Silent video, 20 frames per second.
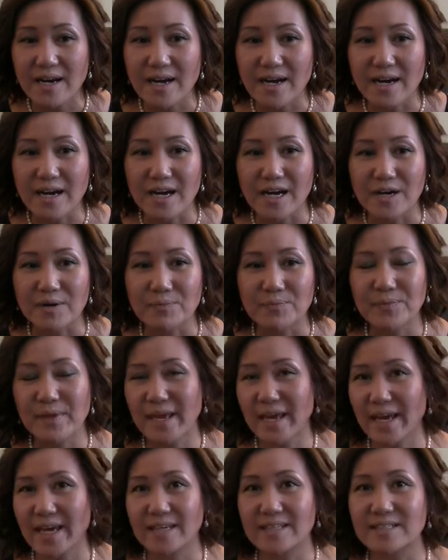
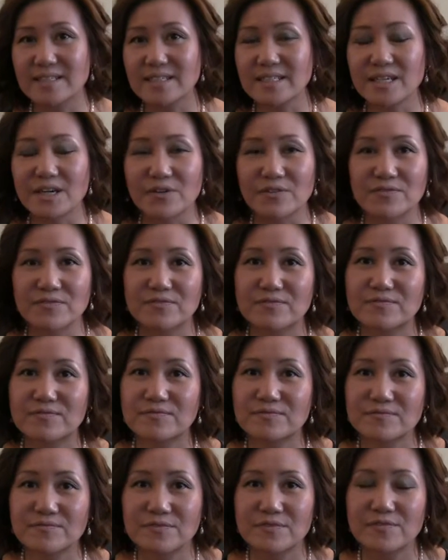And
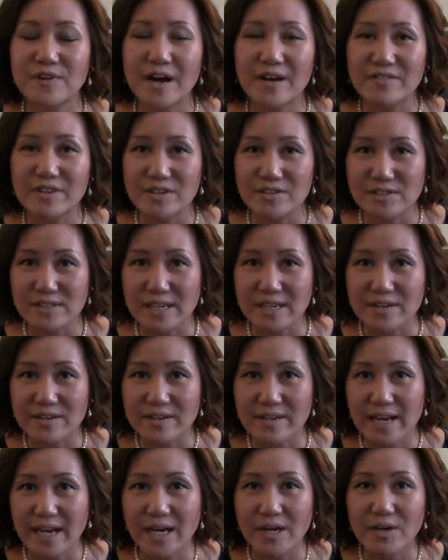5 years
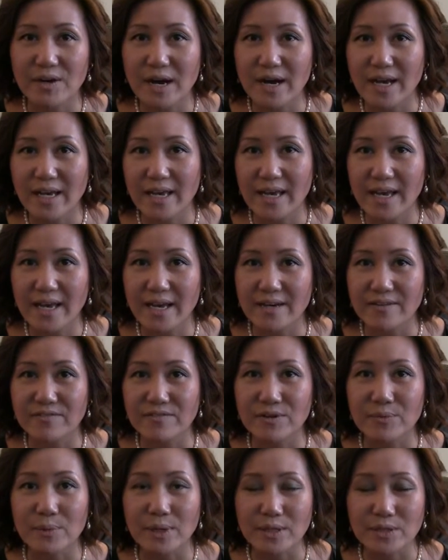later now, I
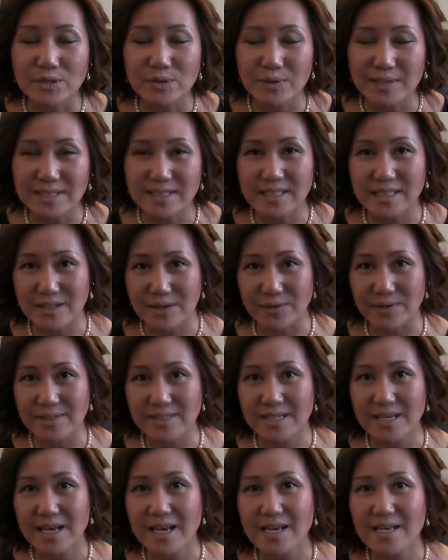have about 20
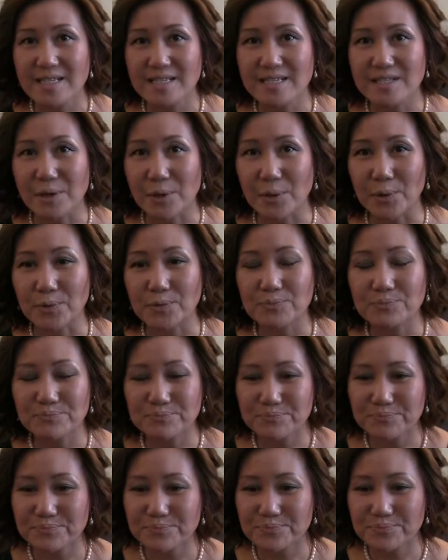doors. So
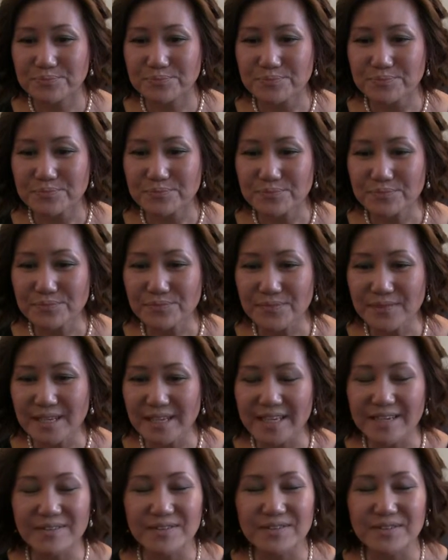
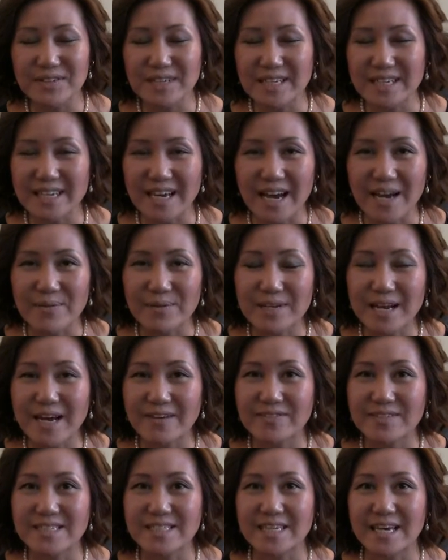I would
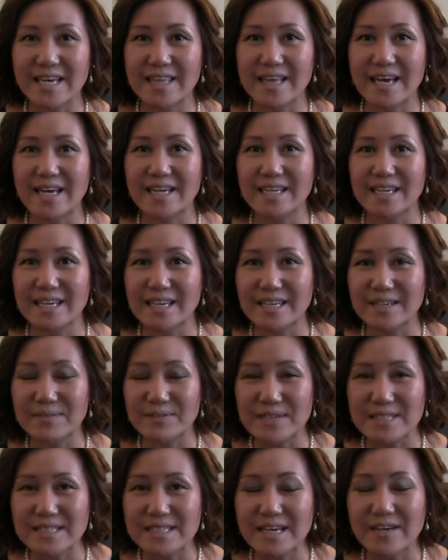have to say that it
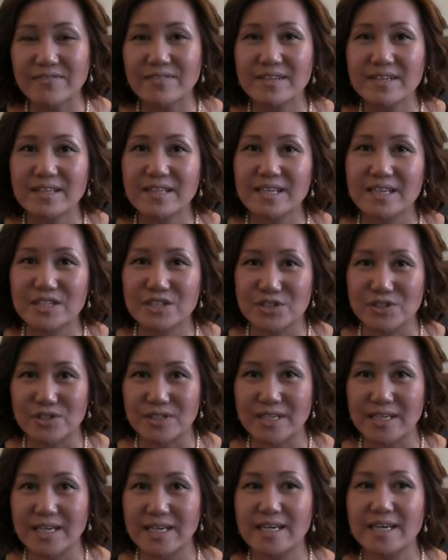was definitely a
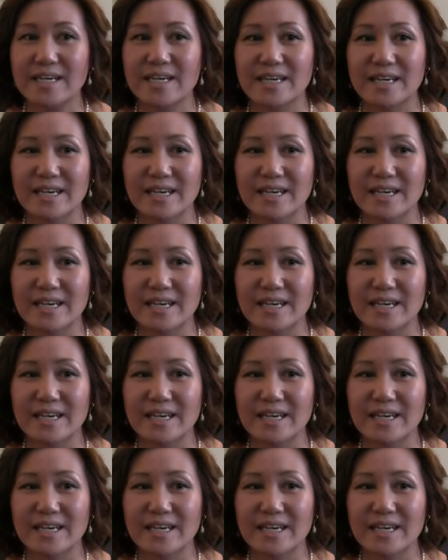journey.